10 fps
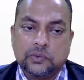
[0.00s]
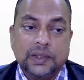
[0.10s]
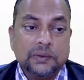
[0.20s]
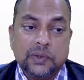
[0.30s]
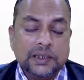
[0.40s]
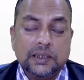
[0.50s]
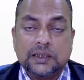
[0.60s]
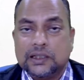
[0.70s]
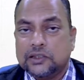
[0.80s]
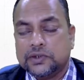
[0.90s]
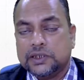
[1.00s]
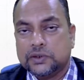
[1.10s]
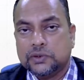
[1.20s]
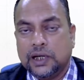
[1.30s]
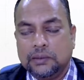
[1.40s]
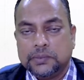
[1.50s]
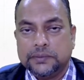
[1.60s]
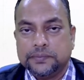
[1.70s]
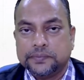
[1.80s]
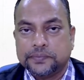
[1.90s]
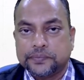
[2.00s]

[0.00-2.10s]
Why these kind of things to happen?